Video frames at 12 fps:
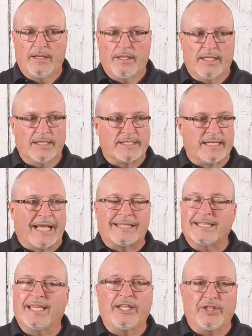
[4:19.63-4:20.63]
is not
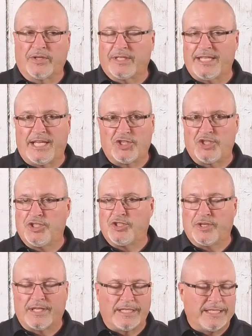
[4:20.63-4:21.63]
to get your attention to
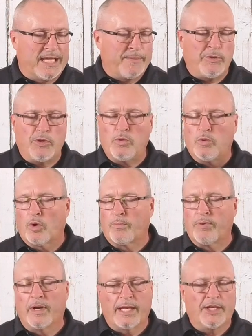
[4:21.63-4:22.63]
condemn you or
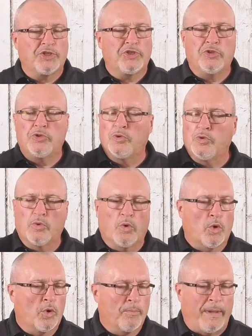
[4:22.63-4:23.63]
punish you
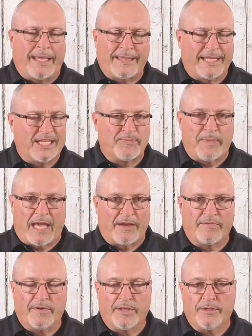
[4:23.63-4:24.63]
or make things bad
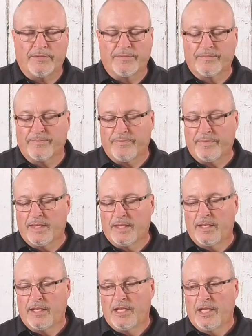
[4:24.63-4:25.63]
for you.
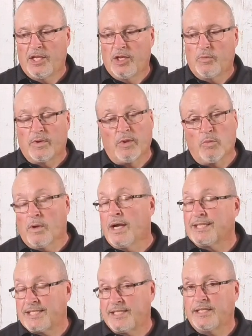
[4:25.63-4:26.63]
What he
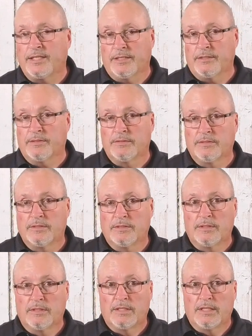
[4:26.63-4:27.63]
wants to do
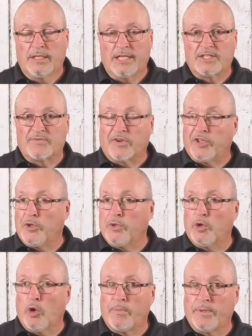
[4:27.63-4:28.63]
is for you to
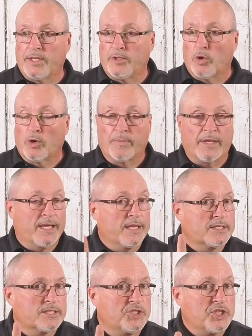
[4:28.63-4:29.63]
open the door,
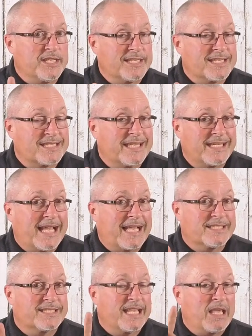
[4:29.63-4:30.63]
because Jesus did not
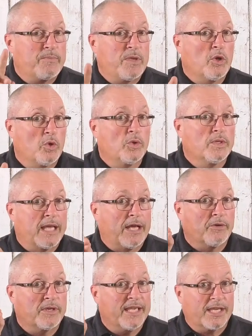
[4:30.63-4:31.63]
say, behold,
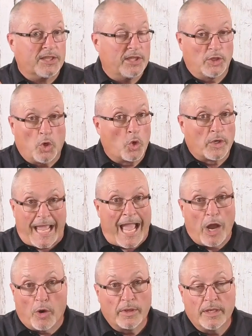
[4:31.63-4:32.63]
I'll kick the door
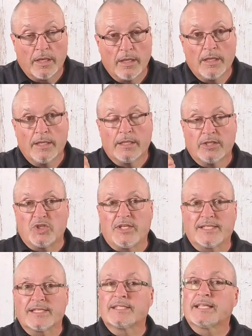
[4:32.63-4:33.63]
down.
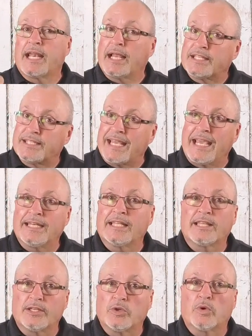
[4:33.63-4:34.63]
Jesus said, I stand at
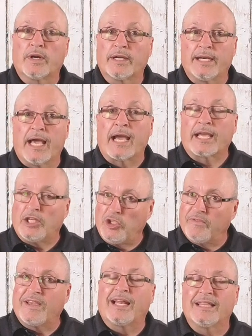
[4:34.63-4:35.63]
the door and knock, and
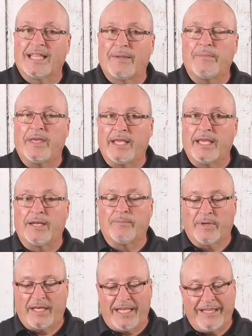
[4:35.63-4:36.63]
you've got to let me in.
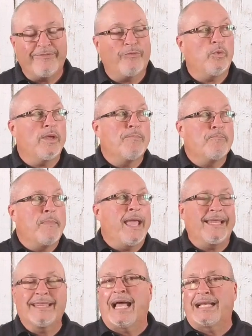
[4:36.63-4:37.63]
But if we
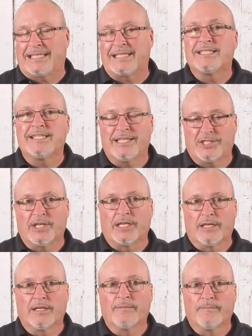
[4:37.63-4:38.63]
make that decision